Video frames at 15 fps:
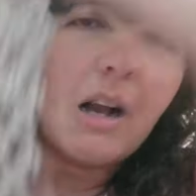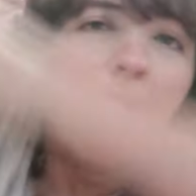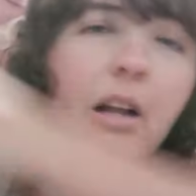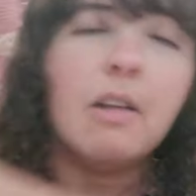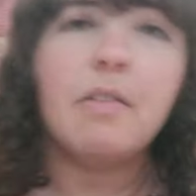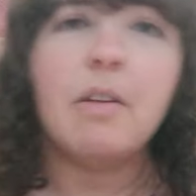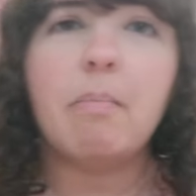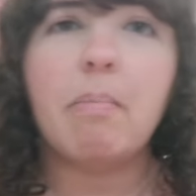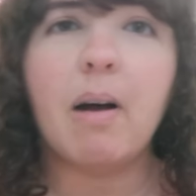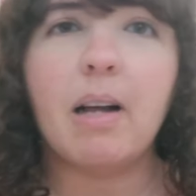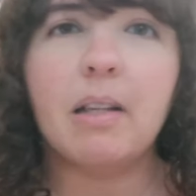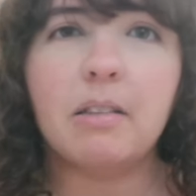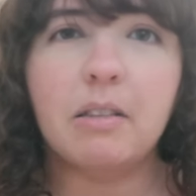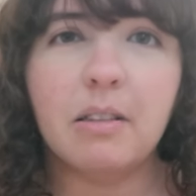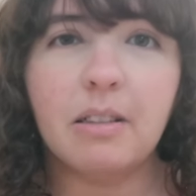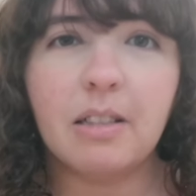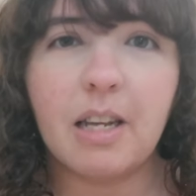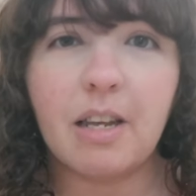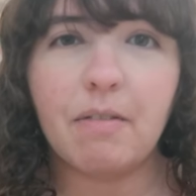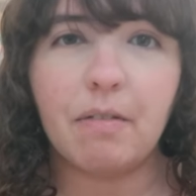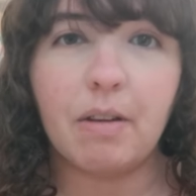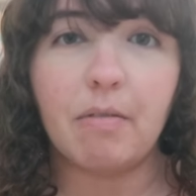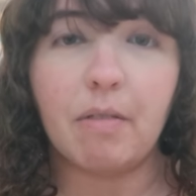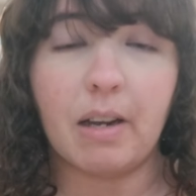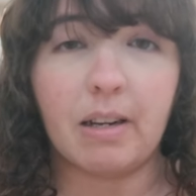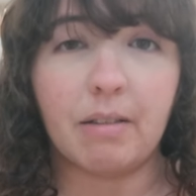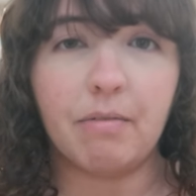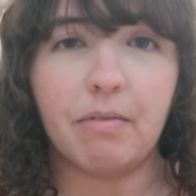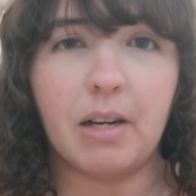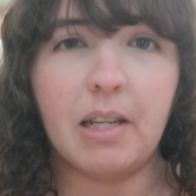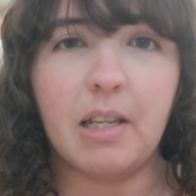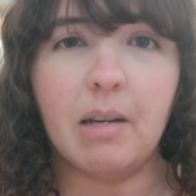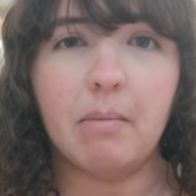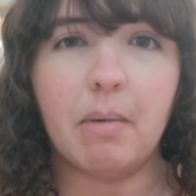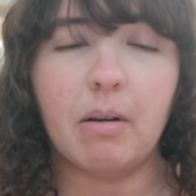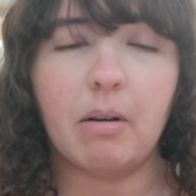All of the patterns, if I can find them,